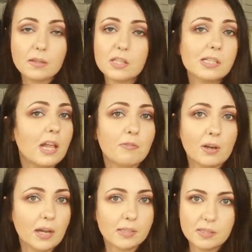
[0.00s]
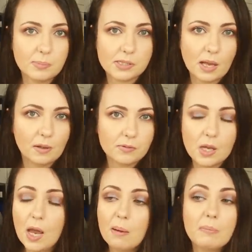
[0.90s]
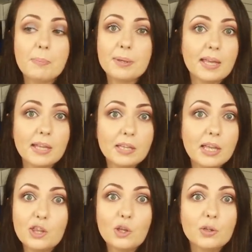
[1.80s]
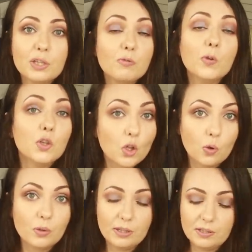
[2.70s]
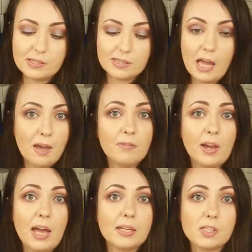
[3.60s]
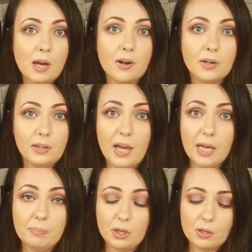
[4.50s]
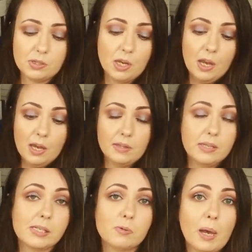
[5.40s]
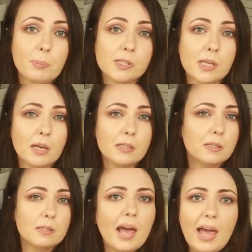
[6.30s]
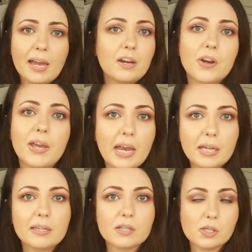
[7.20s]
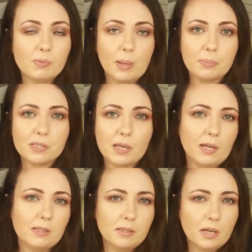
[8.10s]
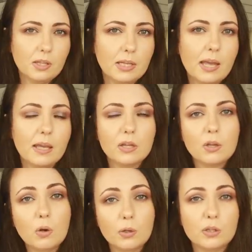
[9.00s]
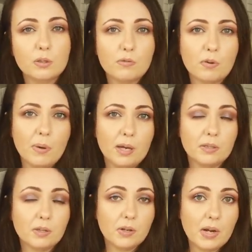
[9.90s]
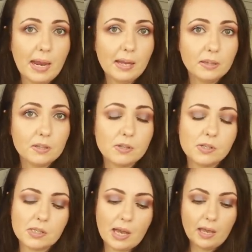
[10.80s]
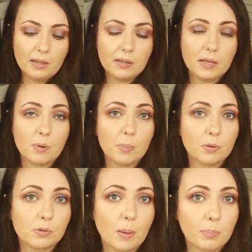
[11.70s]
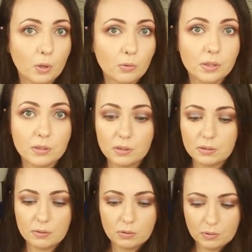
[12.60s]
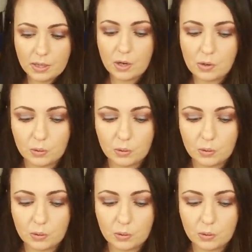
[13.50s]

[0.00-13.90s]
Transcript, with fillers: these life hacks themselves. Maybe they, they don't even know that these life hacks are a lie because these websites aggregators websites. They're taking content from other creators and they're uploading it to their